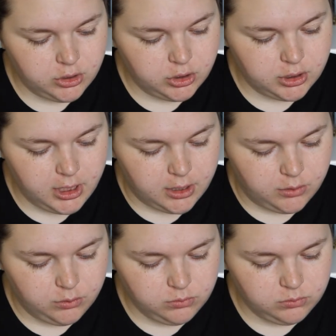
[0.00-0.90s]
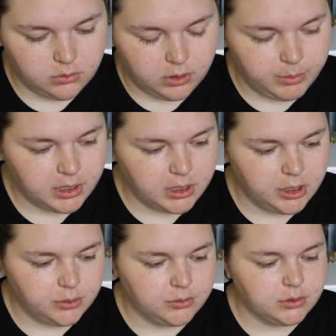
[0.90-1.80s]
So, what am I going to
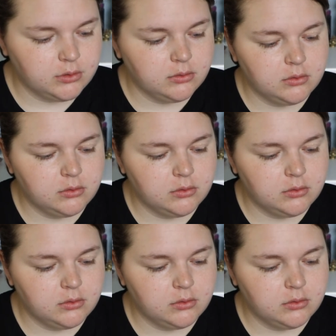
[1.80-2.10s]
use?